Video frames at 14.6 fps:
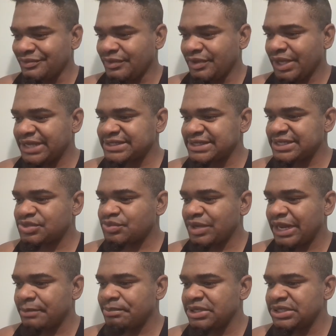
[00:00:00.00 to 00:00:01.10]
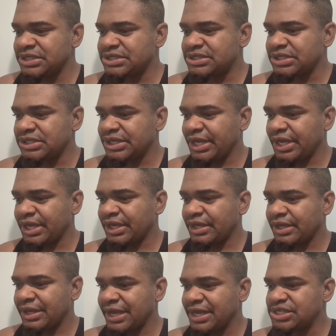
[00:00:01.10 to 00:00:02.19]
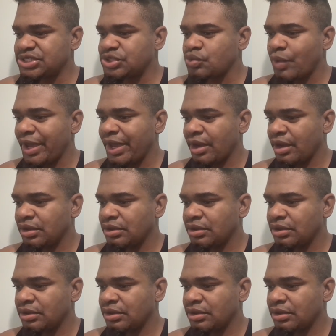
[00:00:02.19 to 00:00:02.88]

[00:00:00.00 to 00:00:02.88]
Guys, I swear that building's still there. I swear.